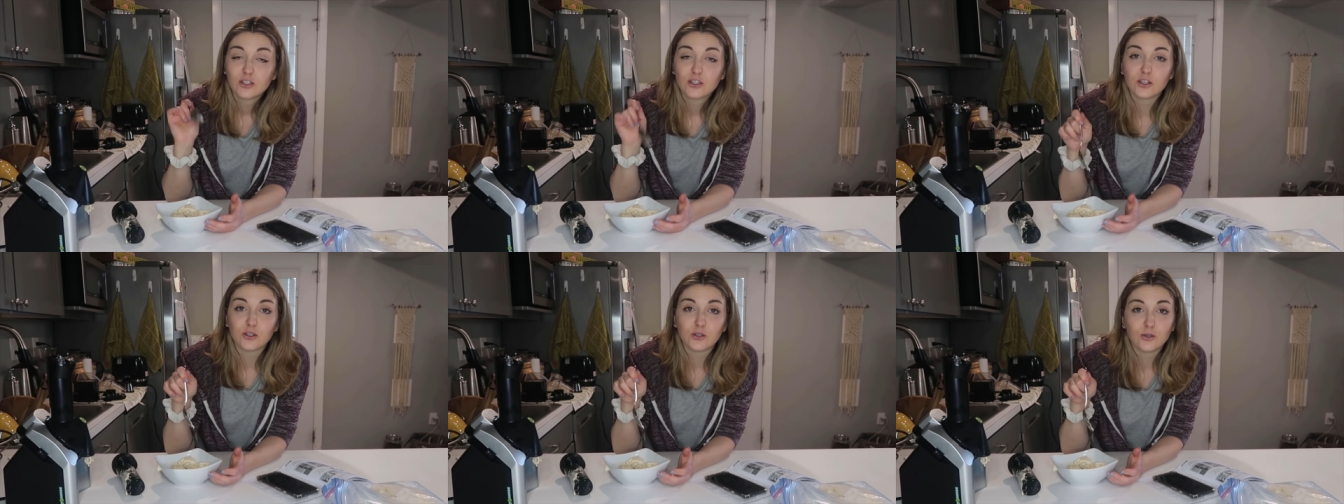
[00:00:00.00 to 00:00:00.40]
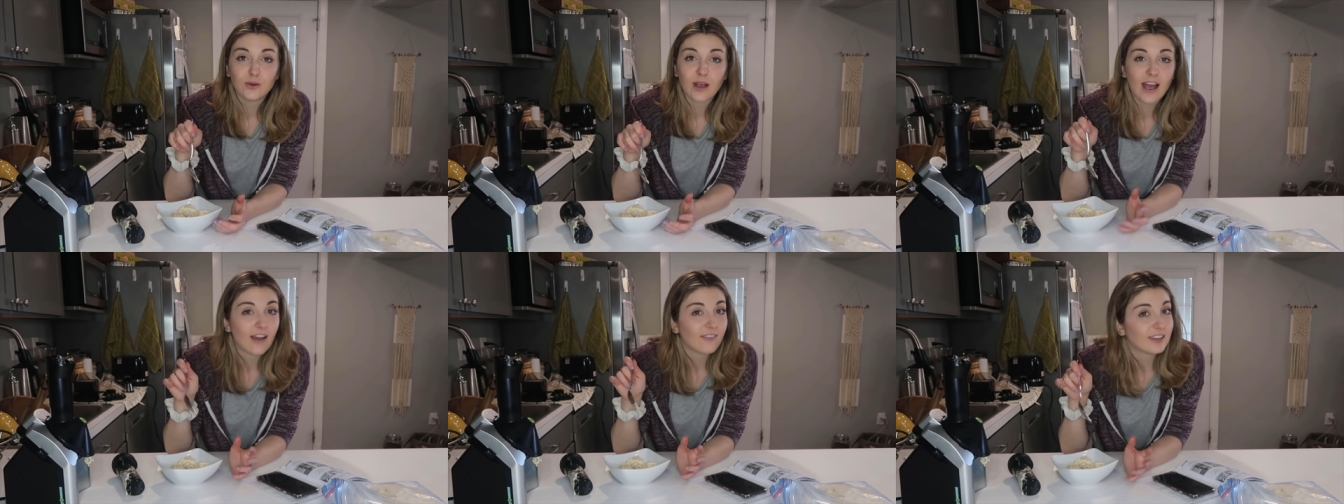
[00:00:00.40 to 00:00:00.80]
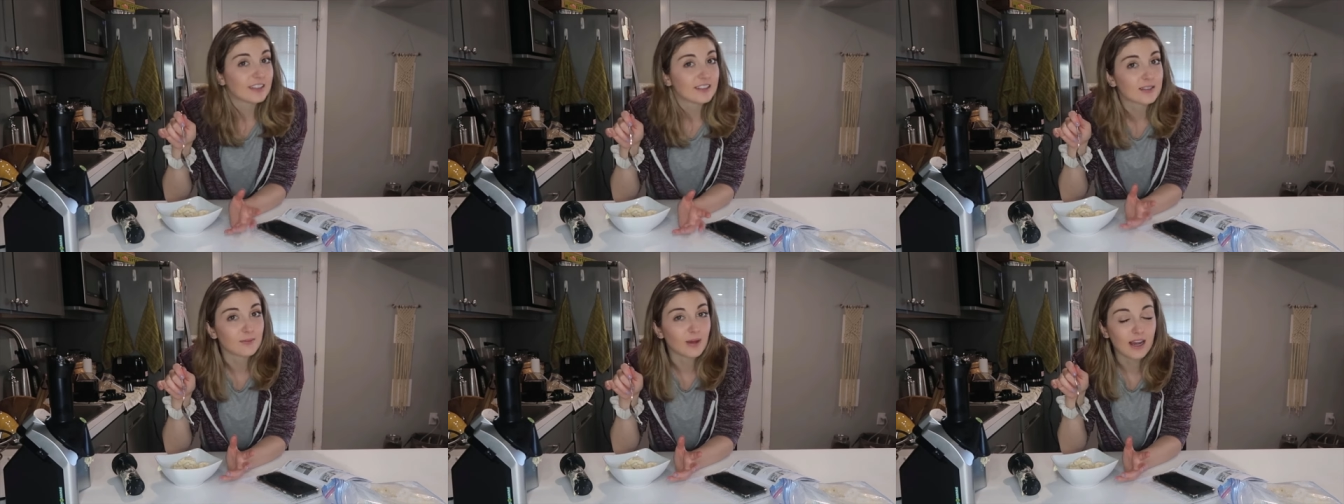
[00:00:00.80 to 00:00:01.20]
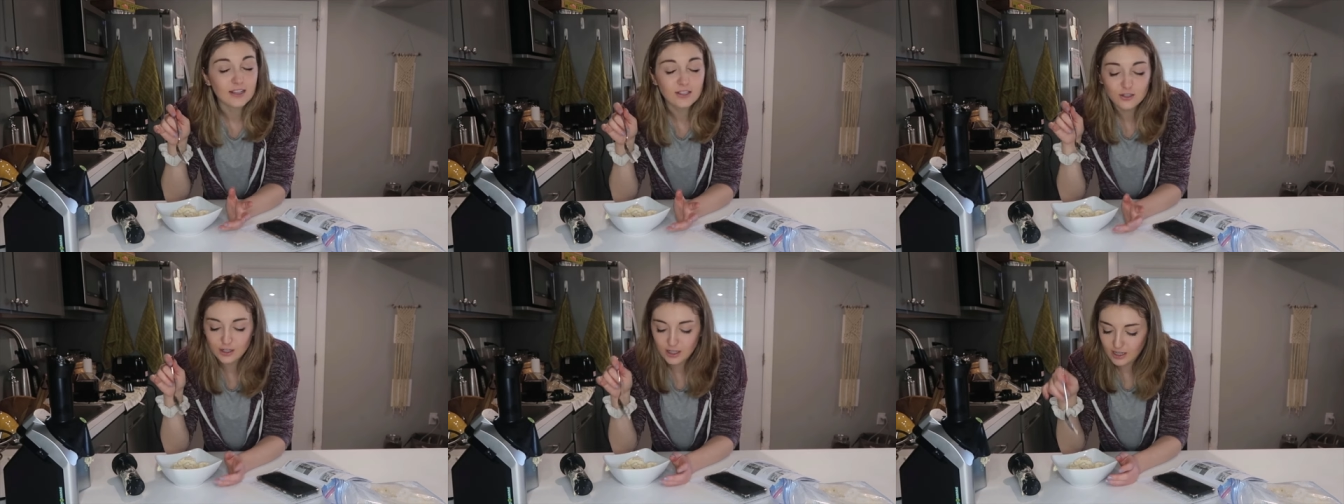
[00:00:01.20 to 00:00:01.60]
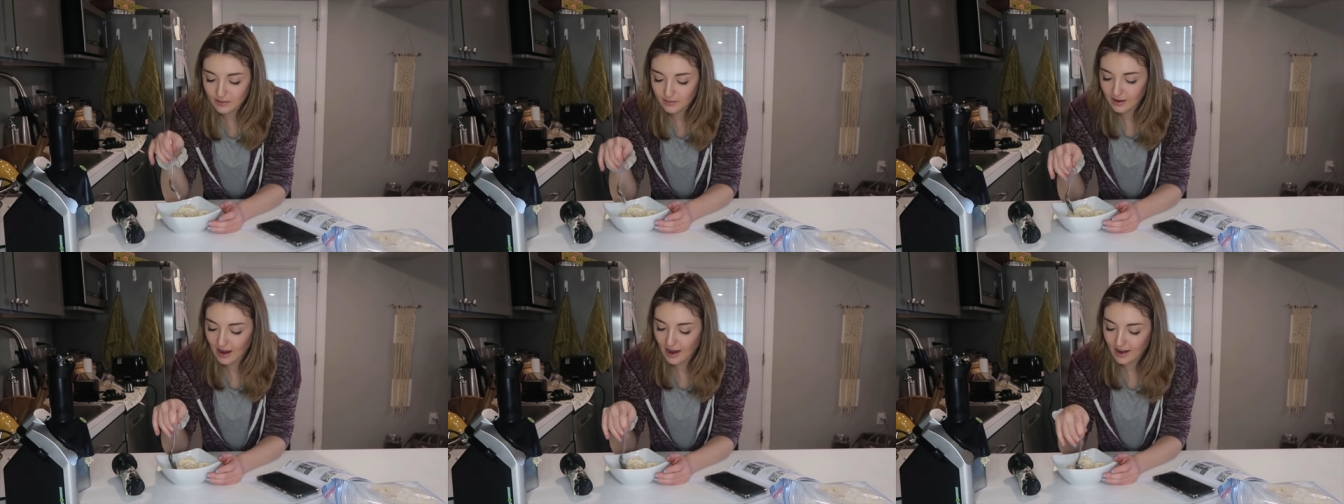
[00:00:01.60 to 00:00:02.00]
to having some ice
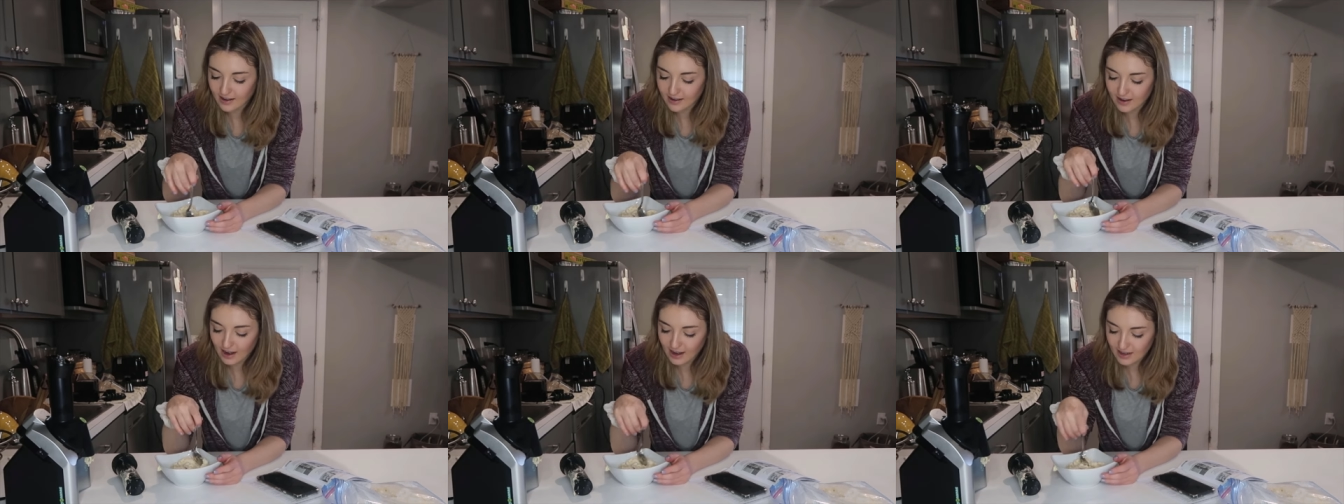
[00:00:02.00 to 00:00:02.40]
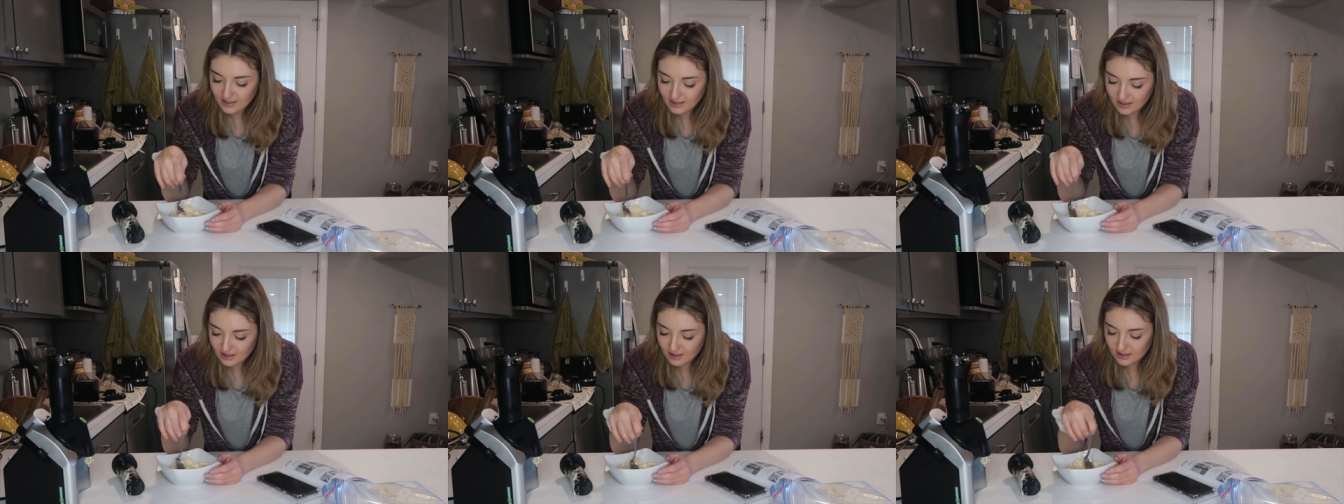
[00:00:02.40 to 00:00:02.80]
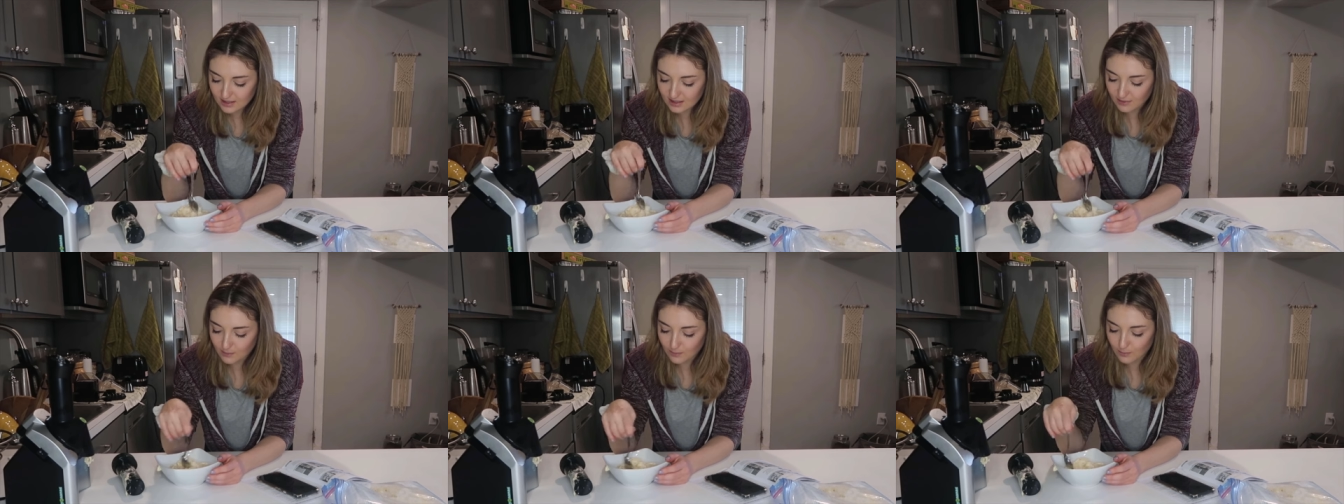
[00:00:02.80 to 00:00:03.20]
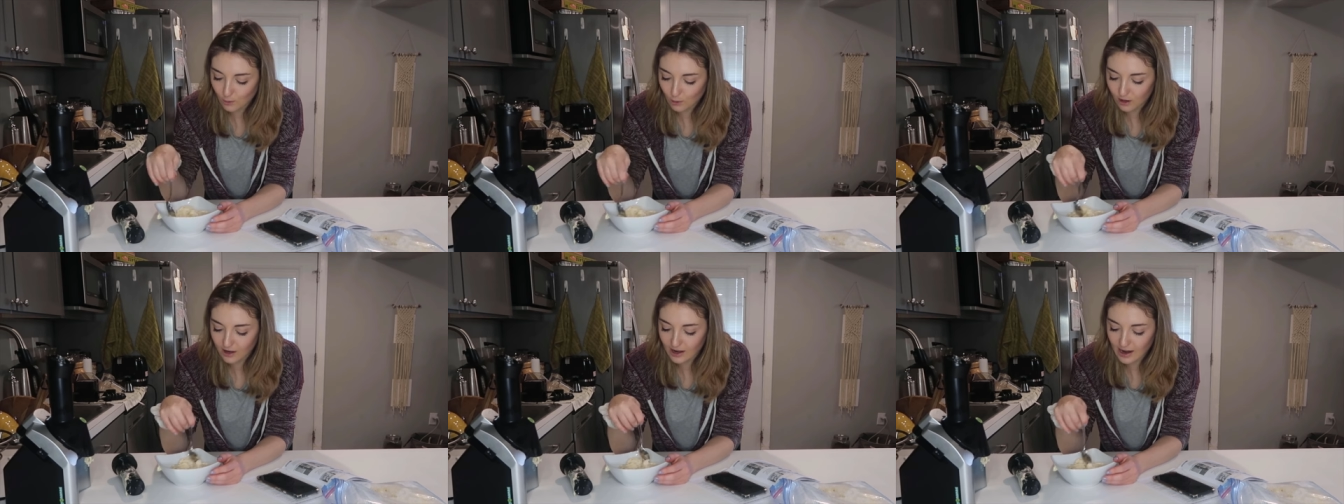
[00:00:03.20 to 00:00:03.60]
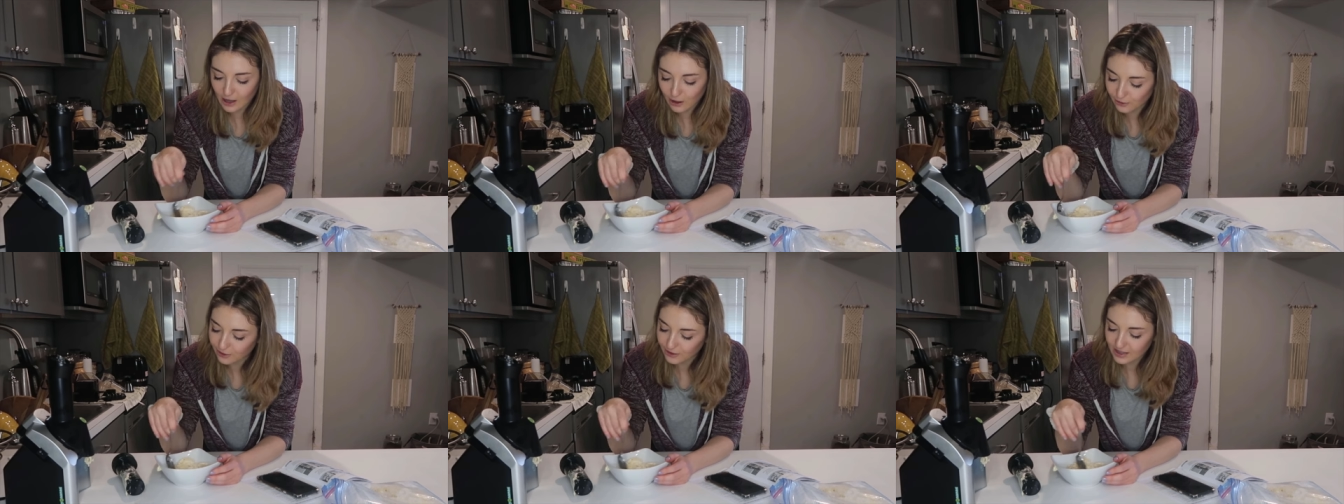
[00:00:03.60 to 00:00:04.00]
cream at night. This is a more
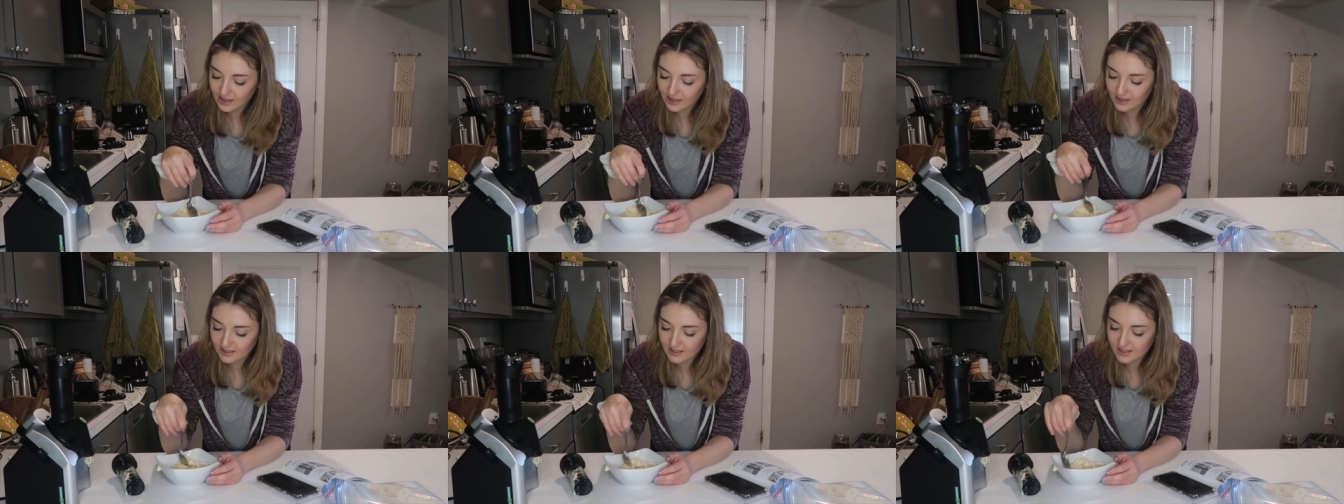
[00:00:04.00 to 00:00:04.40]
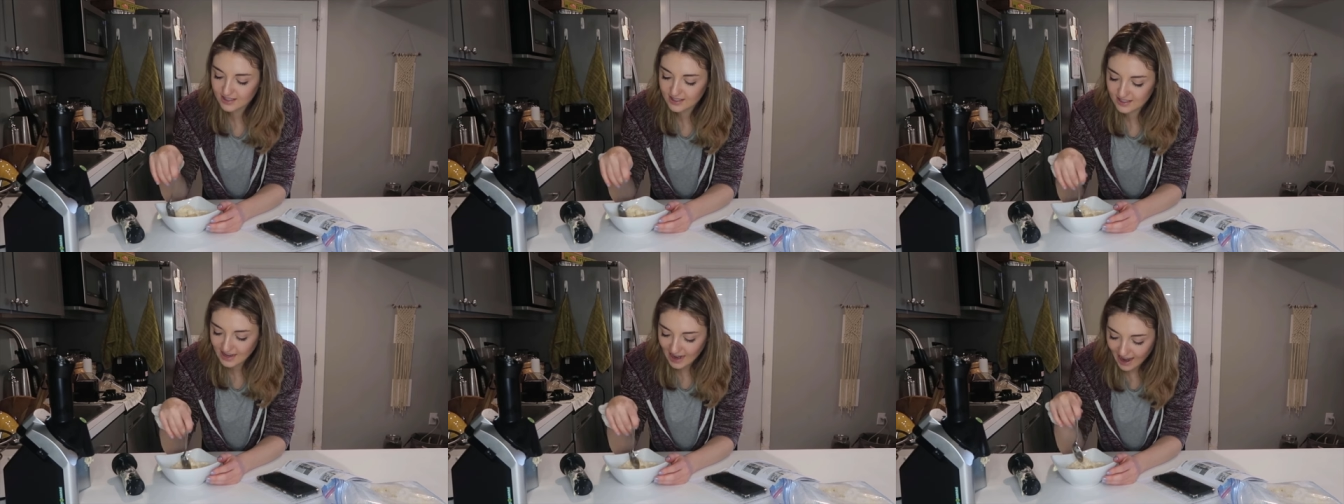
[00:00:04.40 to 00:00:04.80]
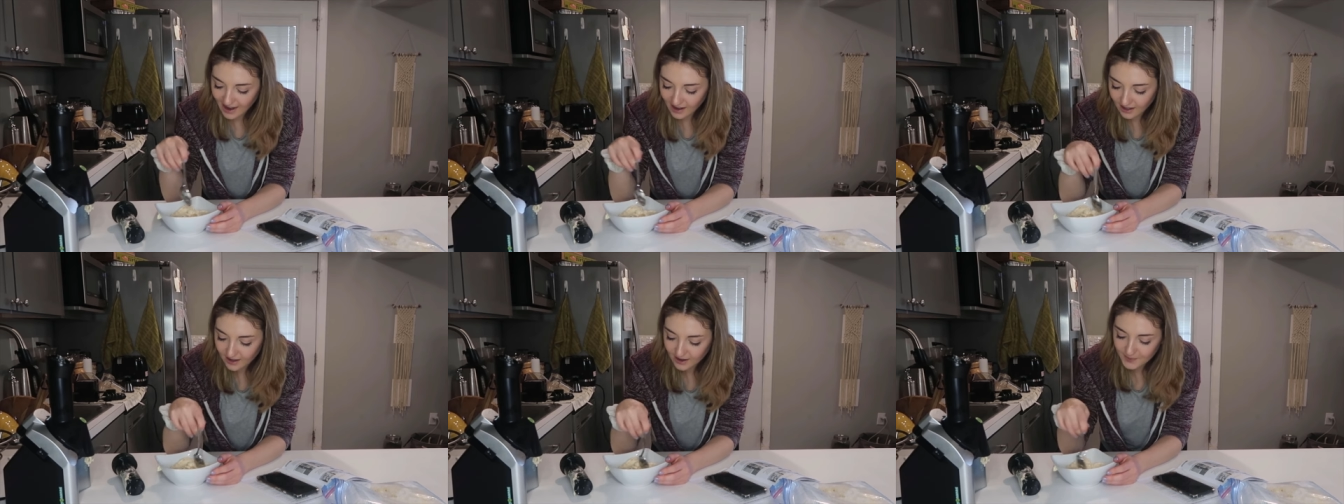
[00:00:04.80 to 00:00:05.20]
healthy snack.